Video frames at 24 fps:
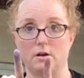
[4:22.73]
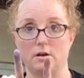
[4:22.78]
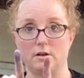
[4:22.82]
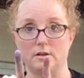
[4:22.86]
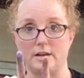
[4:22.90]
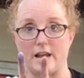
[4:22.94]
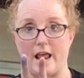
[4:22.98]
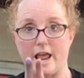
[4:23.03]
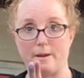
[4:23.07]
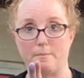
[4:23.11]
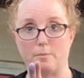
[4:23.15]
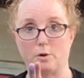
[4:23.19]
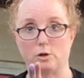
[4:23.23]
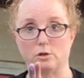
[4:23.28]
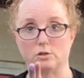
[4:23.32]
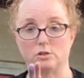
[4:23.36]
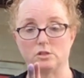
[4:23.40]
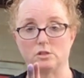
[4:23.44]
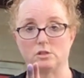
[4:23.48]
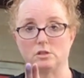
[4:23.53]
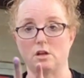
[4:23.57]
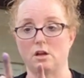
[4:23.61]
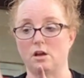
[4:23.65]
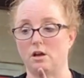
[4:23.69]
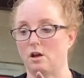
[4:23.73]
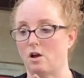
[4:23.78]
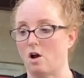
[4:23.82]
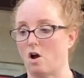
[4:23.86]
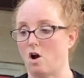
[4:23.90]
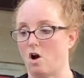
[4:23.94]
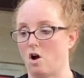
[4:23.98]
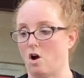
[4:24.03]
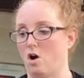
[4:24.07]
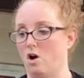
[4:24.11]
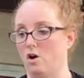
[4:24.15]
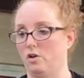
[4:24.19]
neighbors
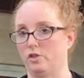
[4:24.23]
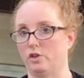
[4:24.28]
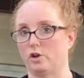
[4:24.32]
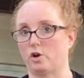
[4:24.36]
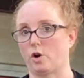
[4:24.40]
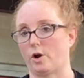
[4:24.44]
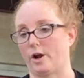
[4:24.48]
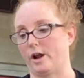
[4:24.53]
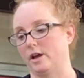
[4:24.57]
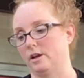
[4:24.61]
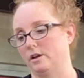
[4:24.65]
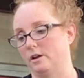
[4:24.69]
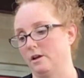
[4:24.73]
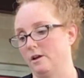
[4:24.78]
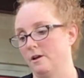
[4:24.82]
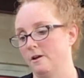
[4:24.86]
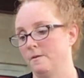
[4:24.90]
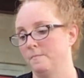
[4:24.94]
on the grid.